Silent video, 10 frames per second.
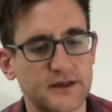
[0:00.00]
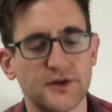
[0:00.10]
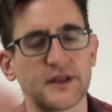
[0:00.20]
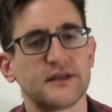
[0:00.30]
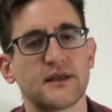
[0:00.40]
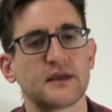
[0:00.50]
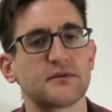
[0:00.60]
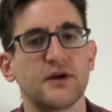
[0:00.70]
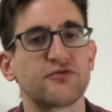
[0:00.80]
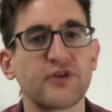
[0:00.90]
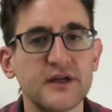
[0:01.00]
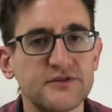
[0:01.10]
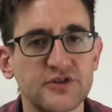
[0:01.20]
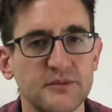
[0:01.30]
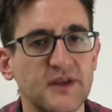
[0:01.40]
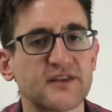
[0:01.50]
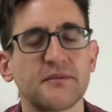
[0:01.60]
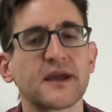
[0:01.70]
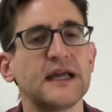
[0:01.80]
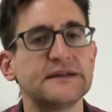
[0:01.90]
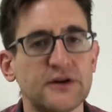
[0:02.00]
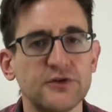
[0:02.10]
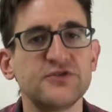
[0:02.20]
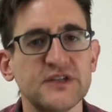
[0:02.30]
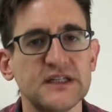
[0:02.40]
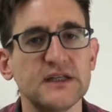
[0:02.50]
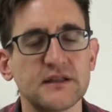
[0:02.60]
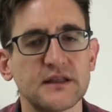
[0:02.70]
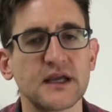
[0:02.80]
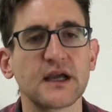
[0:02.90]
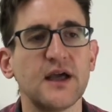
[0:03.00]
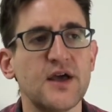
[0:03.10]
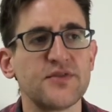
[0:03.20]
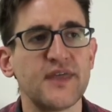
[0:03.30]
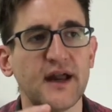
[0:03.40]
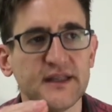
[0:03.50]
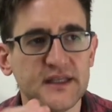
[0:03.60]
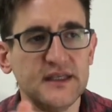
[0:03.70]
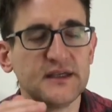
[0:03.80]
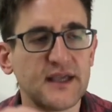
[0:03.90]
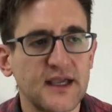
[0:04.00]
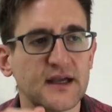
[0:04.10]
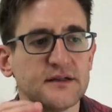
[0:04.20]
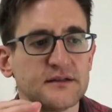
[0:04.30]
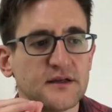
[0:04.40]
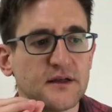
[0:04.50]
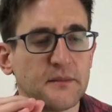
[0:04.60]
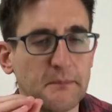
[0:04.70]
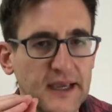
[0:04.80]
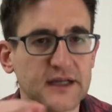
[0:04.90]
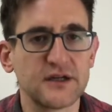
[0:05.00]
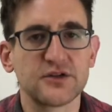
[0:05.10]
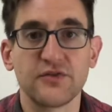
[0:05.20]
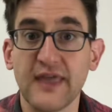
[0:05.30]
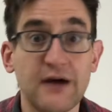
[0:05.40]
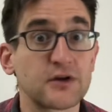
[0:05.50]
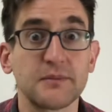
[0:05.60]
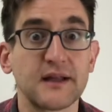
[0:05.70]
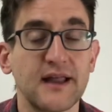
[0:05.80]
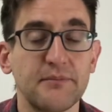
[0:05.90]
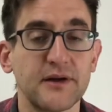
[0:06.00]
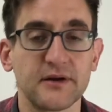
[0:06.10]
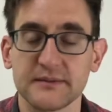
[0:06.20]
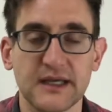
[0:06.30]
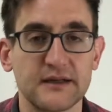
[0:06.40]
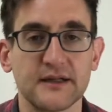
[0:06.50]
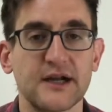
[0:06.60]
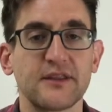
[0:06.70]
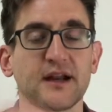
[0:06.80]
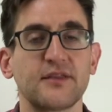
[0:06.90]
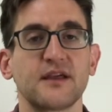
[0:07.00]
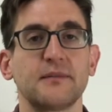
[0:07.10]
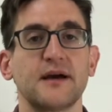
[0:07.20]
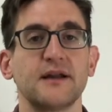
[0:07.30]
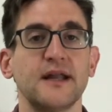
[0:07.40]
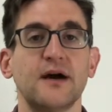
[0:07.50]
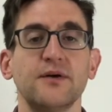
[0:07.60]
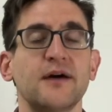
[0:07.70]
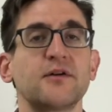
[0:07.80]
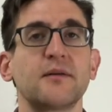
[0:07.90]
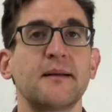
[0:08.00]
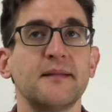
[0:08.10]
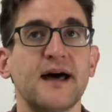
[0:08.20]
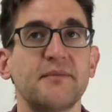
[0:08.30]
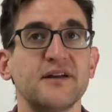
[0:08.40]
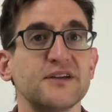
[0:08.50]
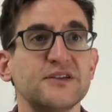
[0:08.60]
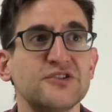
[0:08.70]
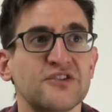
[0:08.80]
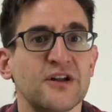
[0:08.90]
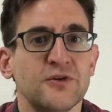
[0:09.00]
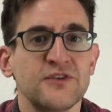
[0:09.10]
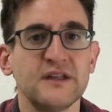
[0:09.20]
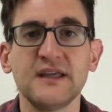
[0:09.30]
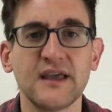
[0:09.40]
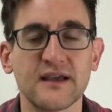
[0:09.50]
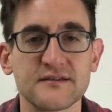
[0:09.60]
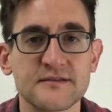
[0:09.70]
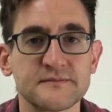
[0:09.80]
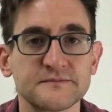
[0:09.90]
know, he's like afraid of germs, like some kind of OCD thing that he can't manage. That would have been a lot better. Yeah, now that I think about it now, that would have been a lot better. He's just an OCD case.